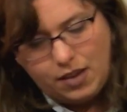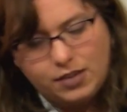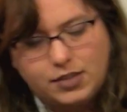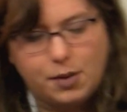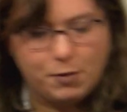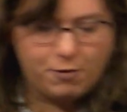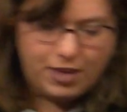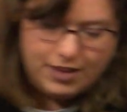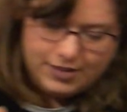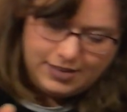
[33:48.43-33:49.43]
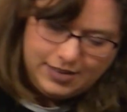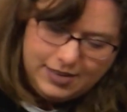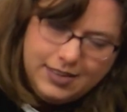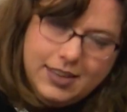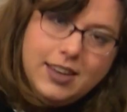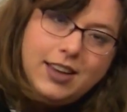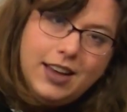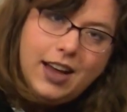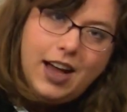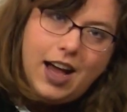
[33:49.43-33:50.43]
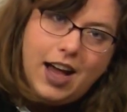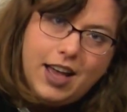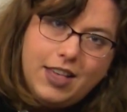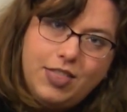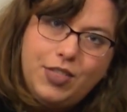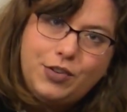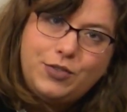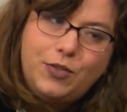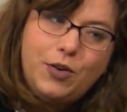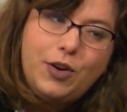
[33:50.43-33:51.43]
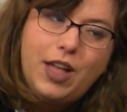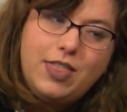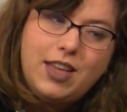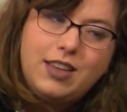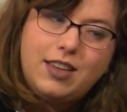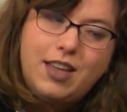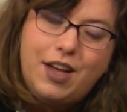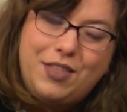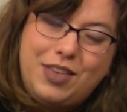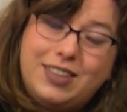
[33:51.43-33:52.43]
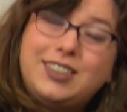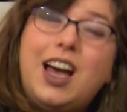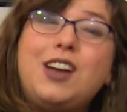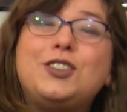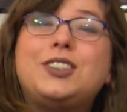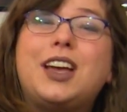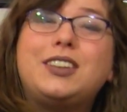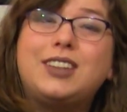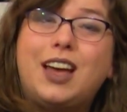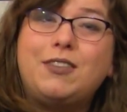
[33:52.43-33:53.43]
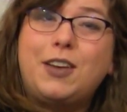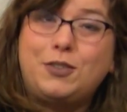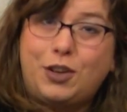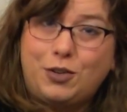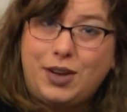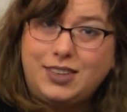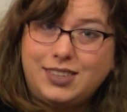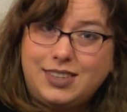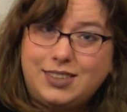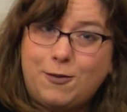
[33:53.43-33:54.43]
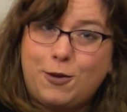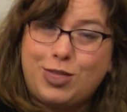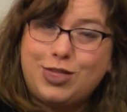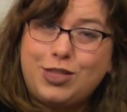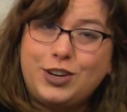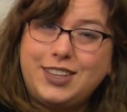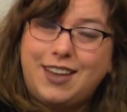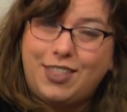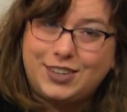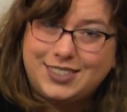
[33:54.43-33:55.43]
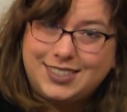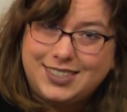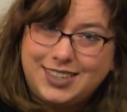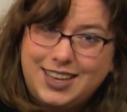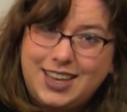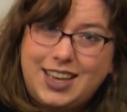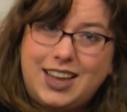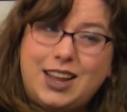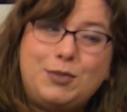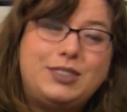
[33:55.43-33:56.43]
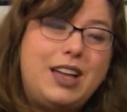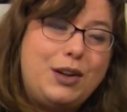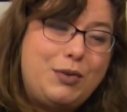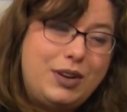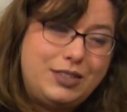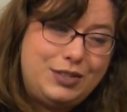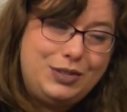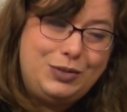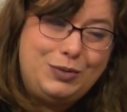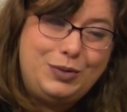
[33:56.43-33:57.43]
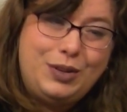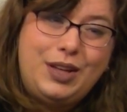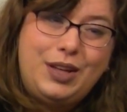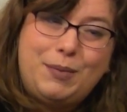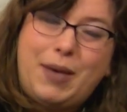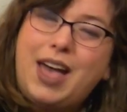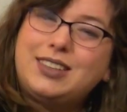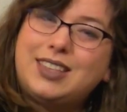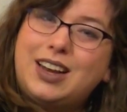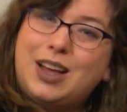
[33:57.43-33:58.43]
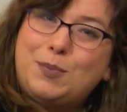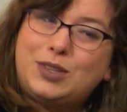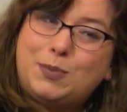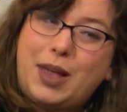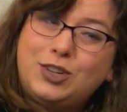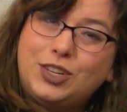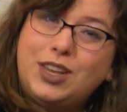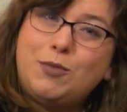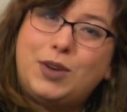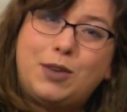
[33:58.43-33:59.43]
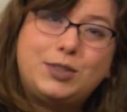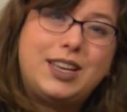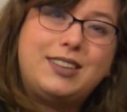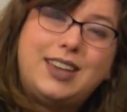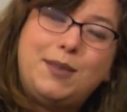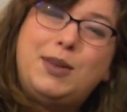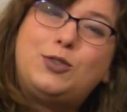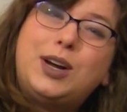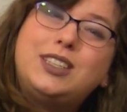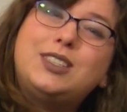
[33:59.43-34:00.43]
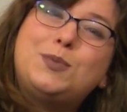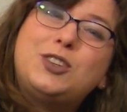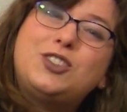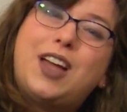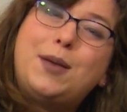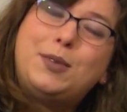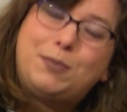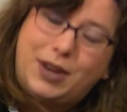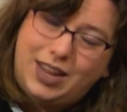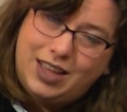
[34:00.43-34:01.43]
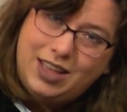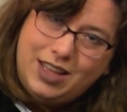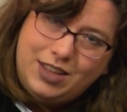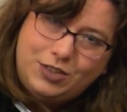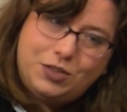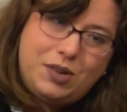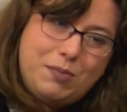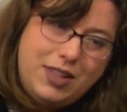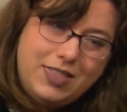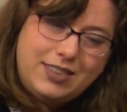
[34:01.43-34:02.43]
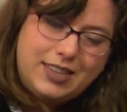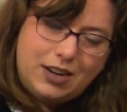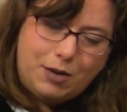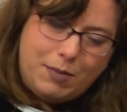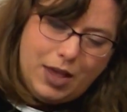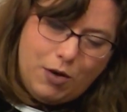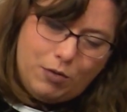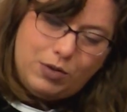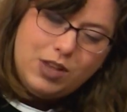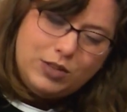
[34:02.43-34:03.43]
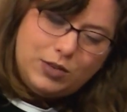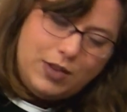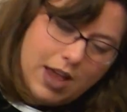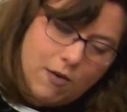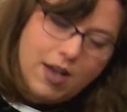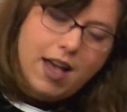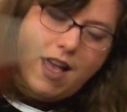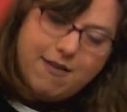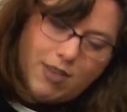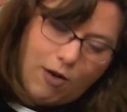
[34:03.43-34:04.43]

Some of these I looked for, and then the entire set I found on Craigslist for $30. And I was not going to pass that up, especially when it was going to take me twice as much time and money to complete the set on my own. So now I have the